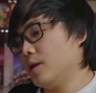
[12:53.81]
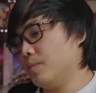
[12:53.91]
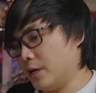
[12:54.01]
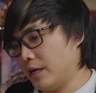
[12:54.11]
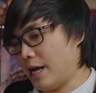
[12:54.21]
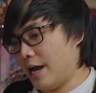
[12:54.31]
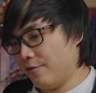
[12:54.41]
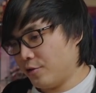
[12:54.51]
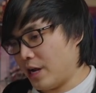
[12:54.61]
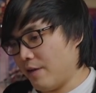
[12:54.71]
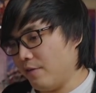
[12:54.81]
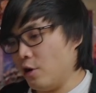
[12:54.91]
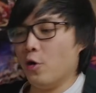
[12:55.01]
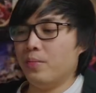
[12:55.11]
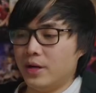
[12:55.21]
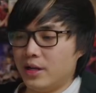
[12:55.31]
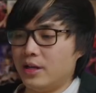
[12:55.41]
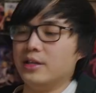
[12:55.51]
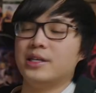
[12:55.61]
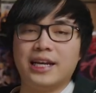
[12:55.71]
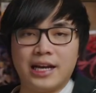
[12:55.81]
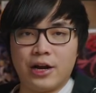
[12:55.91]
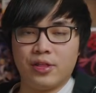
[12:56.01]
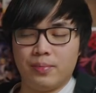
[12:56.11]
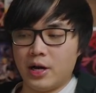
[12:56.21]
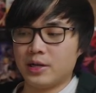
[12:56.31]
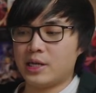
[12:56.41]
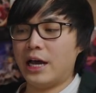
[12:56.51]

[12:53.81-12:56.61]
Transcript: But after having opened it and taken it out of the box,